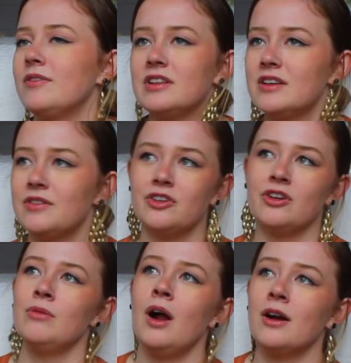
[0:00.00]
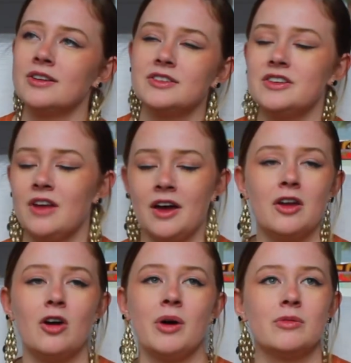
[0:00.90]
to live under a rock to not know
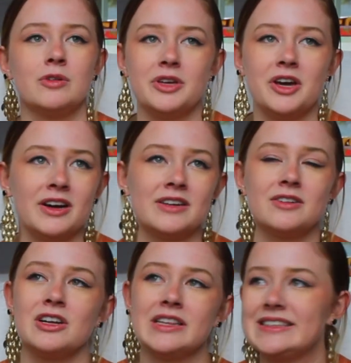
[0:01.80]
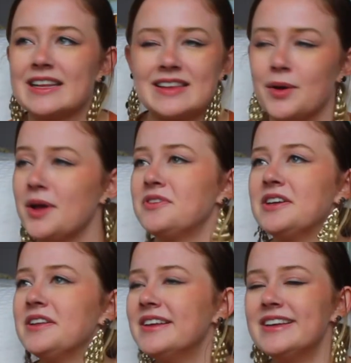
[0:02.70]
about Rupi Kaur, or at least that's how I
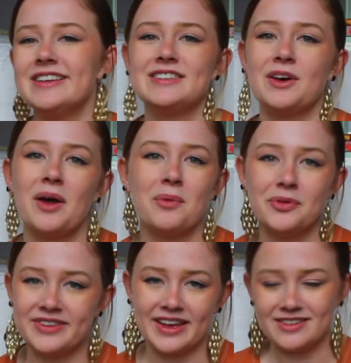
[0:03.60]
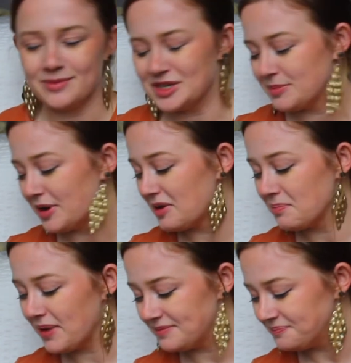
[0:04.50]
feel, so I won't say too much about it.
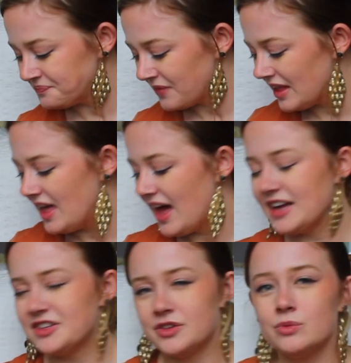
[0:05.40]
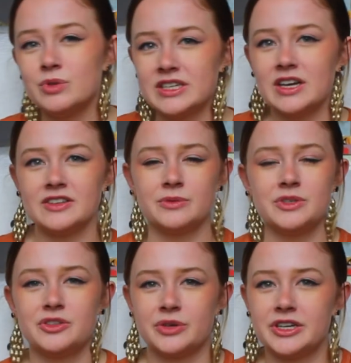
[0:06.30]
But I do really also
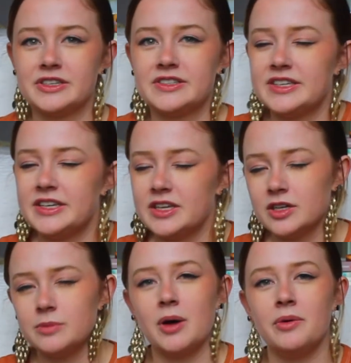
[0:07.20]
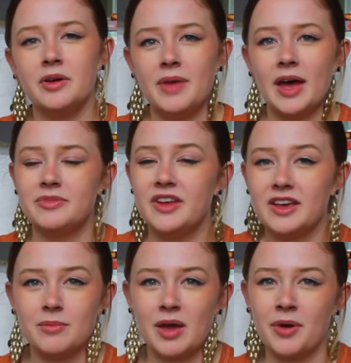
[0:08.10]
enjoy her singular poem, I'm
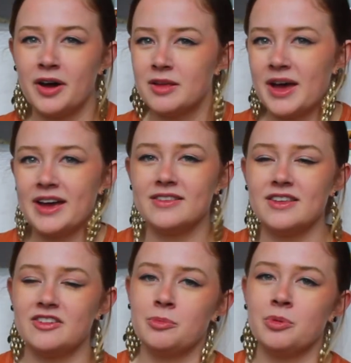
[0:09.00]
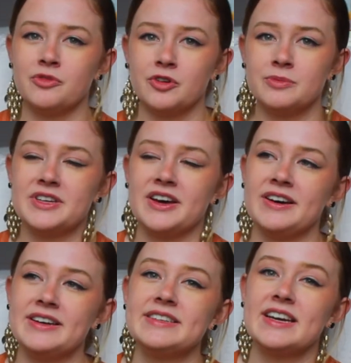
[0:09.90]
Taking My Body Back, that she performed
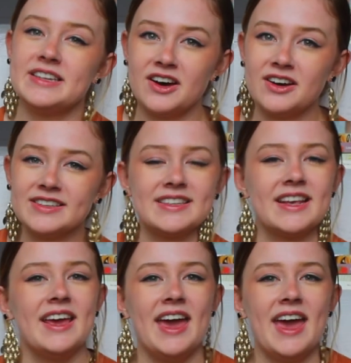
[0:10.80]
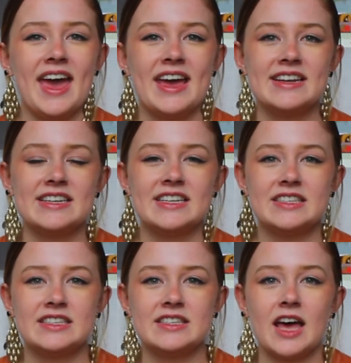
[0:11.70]
on TED Talks, and
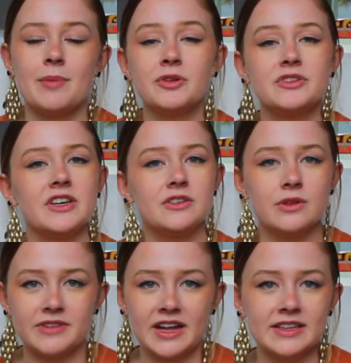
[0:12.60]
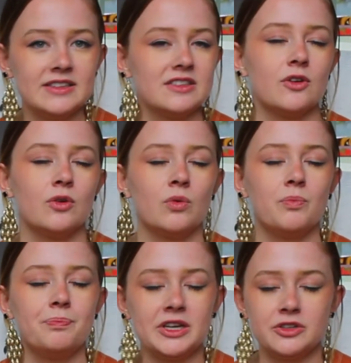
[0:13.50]
it's about sexual violence, so
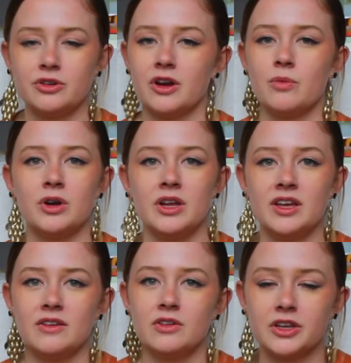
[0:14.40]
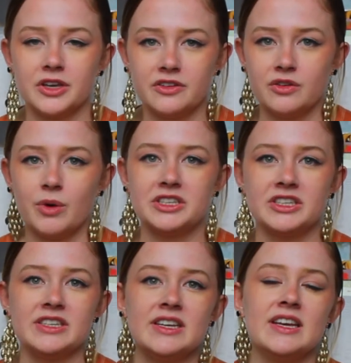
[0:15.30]
big trigger warning if you're looking to watch
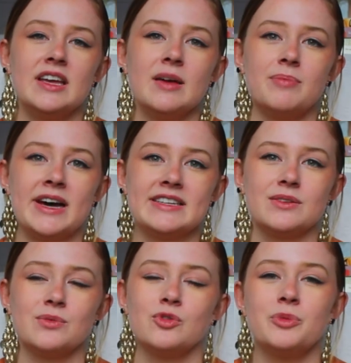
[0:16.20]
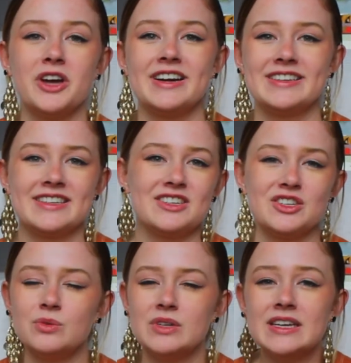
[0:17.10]
it. But Rupi Kaur has such a
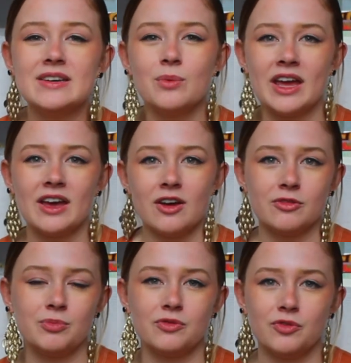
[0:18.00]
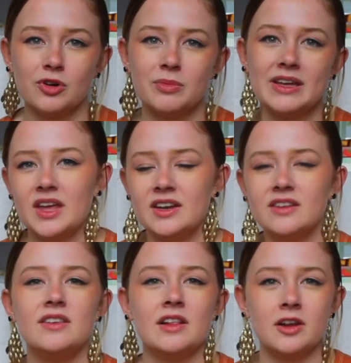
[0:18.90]
unique way of performing. It
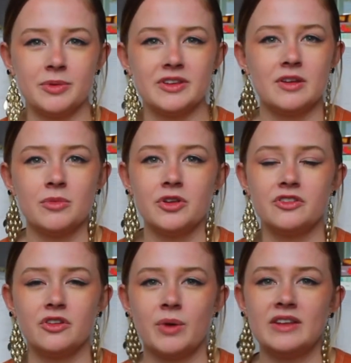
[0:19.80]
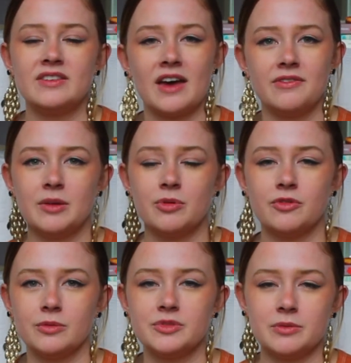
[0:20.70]
is a little bit similar to the way Safia
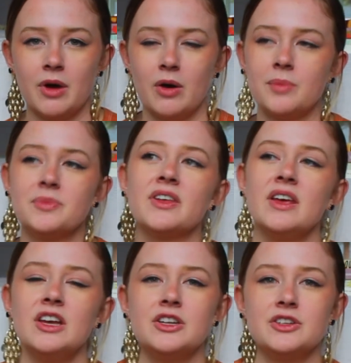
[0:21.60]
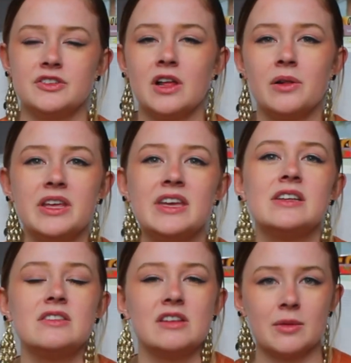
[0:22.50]
performs her poems. Slowly,
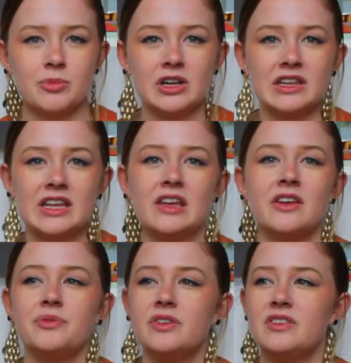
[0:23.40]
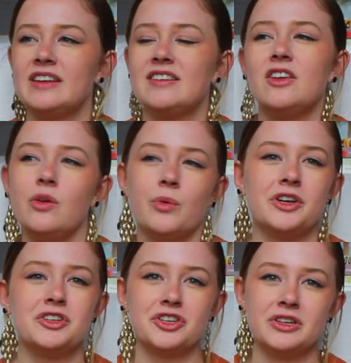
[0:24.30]
deliberately, they take you on
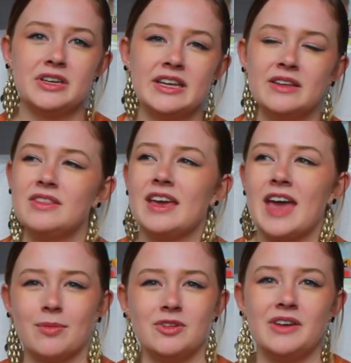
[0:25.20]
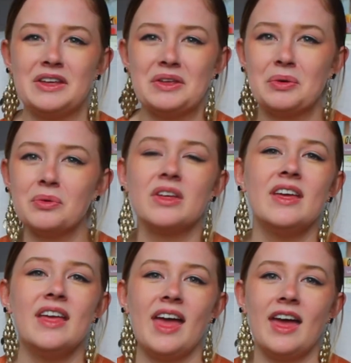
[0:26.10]
a journey, they captivate you,
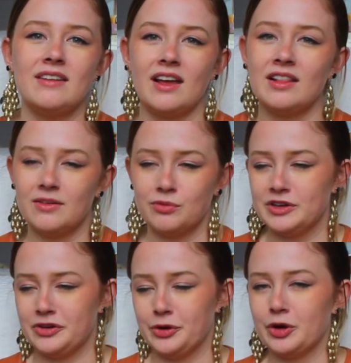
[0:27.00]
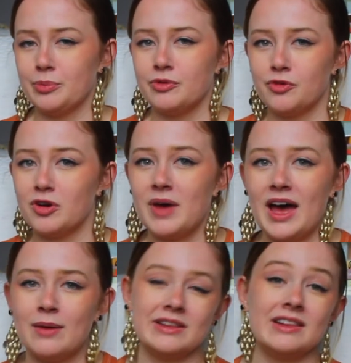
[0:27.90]
and I love watching her perform.
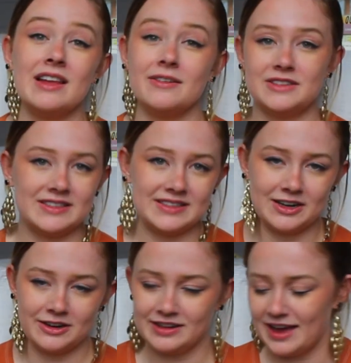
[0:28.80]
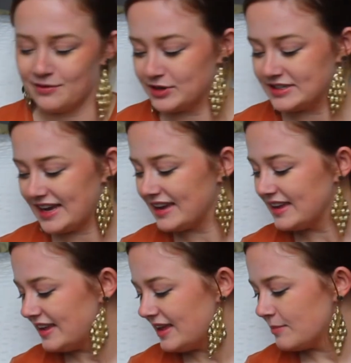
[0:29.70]
I would love to see her live one day,
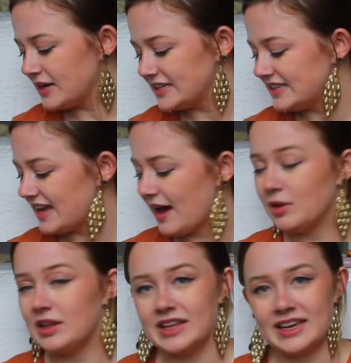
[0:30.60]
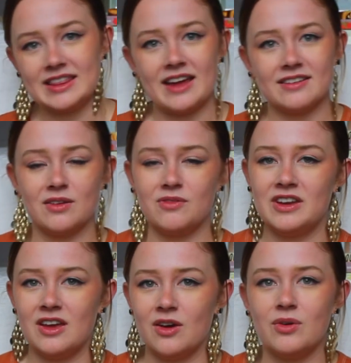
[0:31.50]
but I will link that
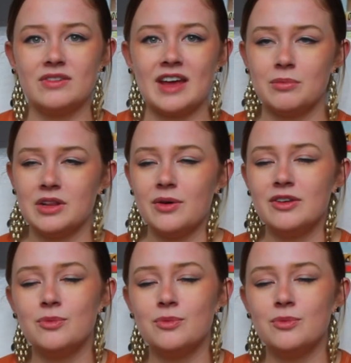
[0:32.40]
video down below as